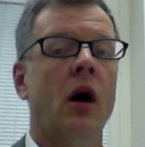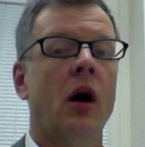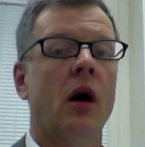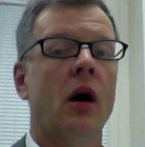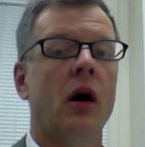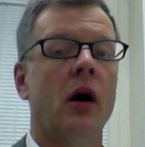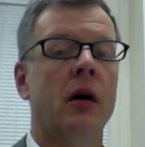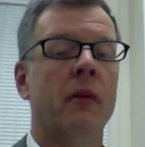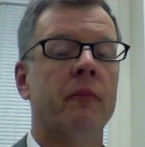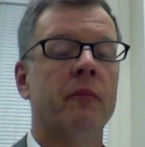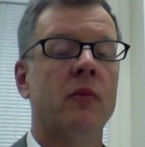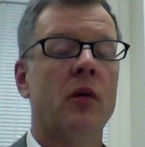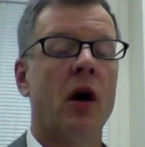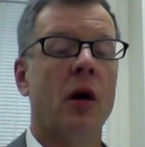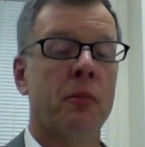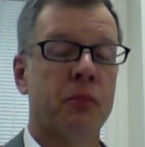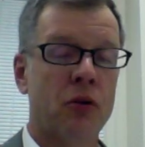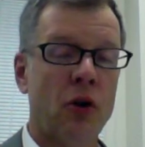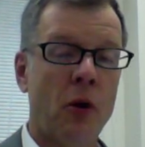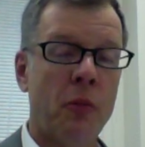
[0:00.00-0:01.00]

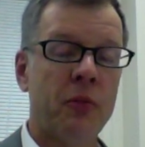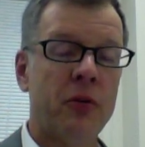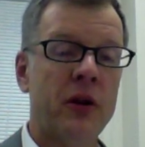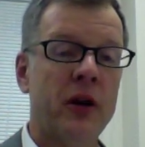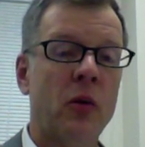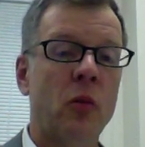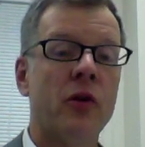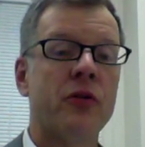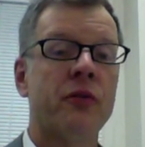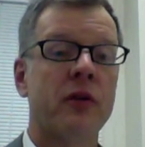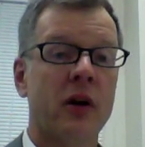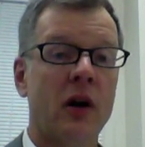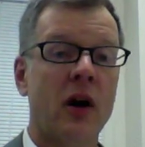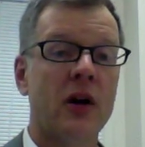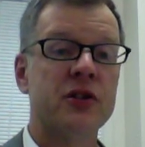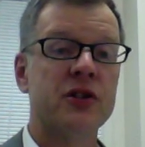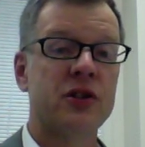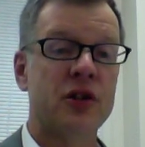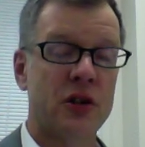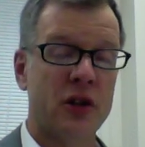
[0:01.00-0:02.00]
appropriate with
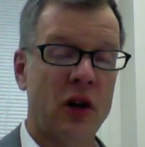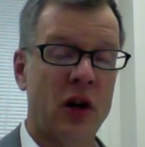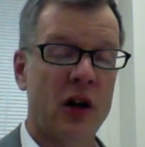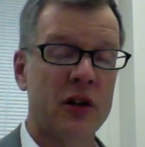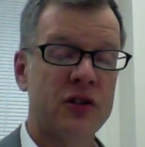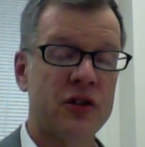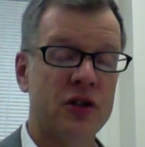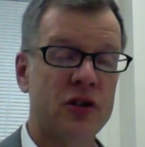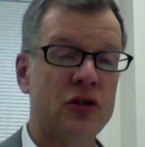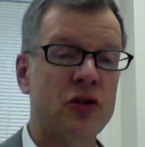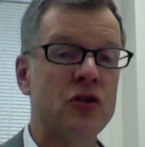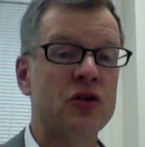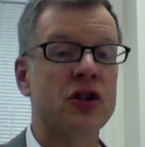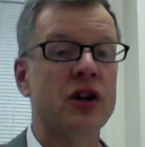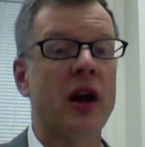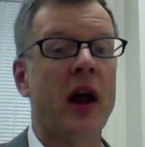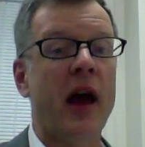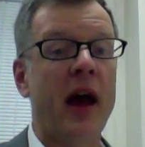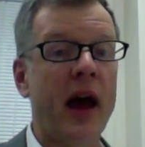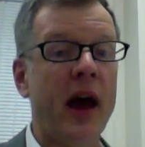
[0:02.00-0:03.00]
regards to the
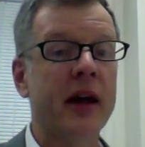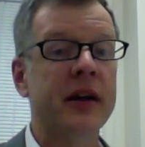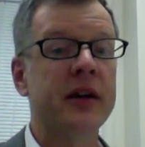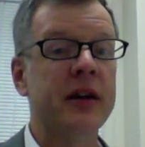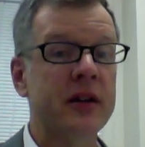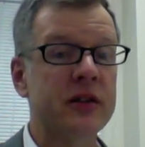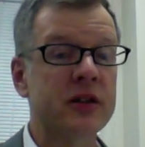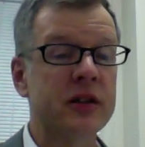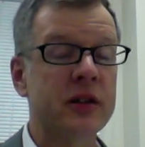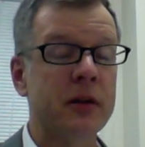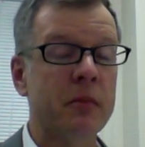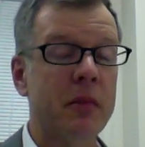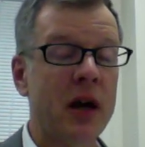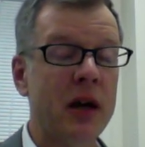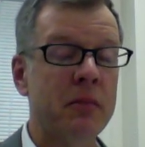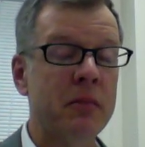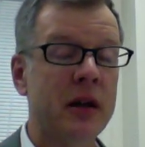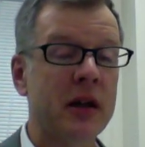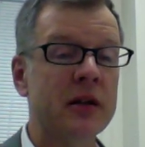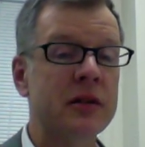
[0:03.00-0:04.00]
Constitution and its
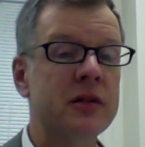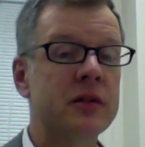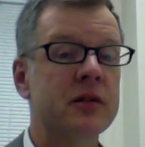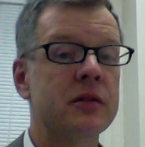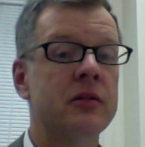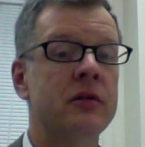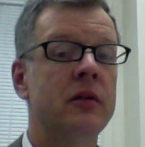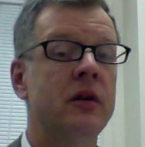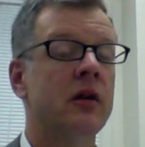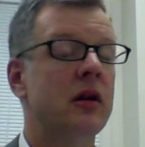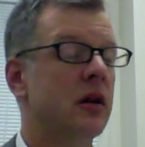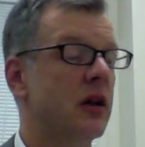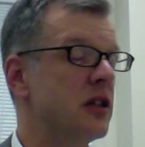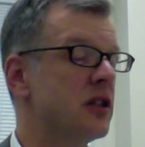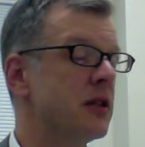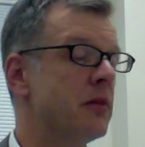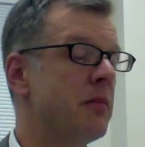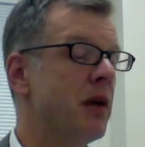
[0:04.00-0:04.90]
amendments, one